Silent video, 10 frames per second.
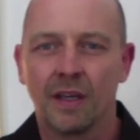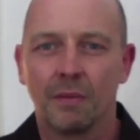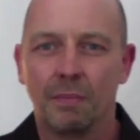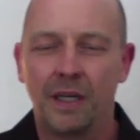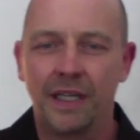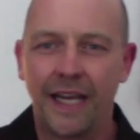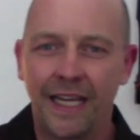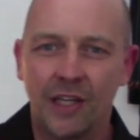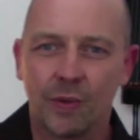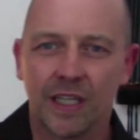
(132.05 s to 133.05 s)
But
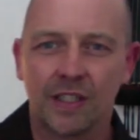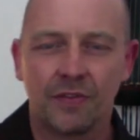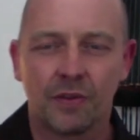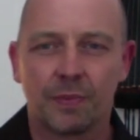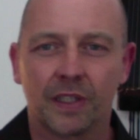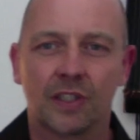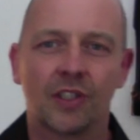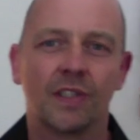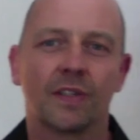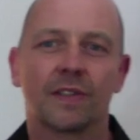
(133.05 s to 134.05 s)
anyways, if you're a
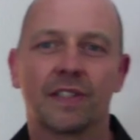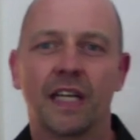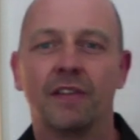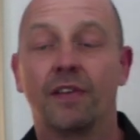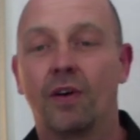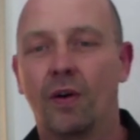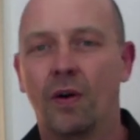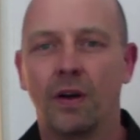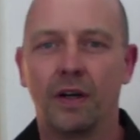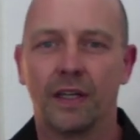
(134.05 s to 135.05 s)
practitioner yourself
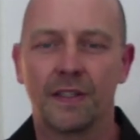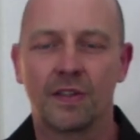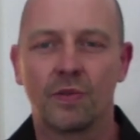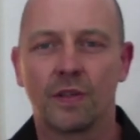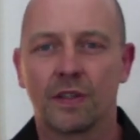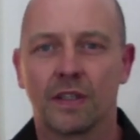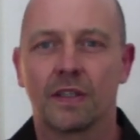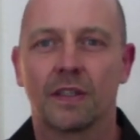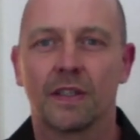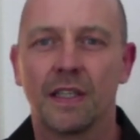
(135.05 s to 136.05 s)
or are a student
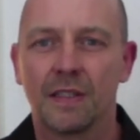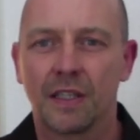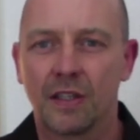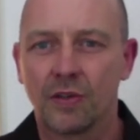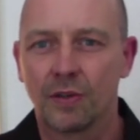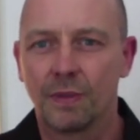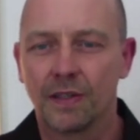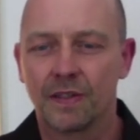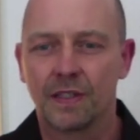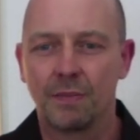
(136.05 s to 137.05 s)
and insecure
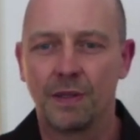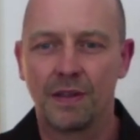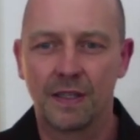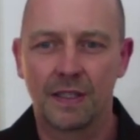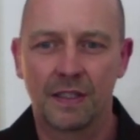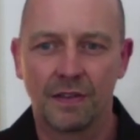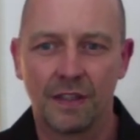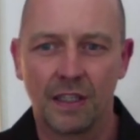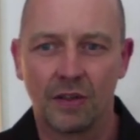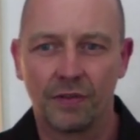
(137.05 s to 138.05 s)
about the CP, this is the
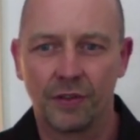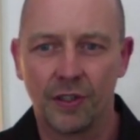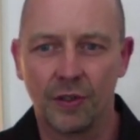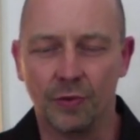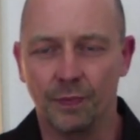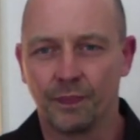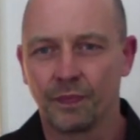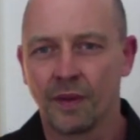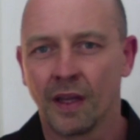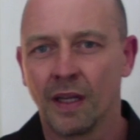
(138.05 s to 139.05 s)
video for you.
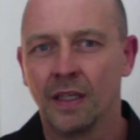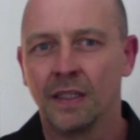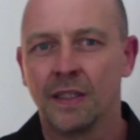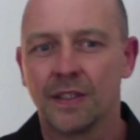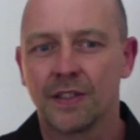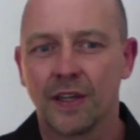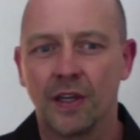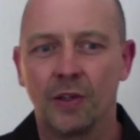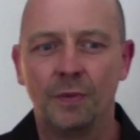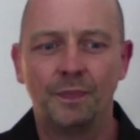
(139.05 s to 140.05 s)

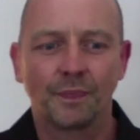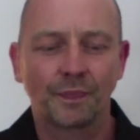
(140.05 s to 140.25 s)
So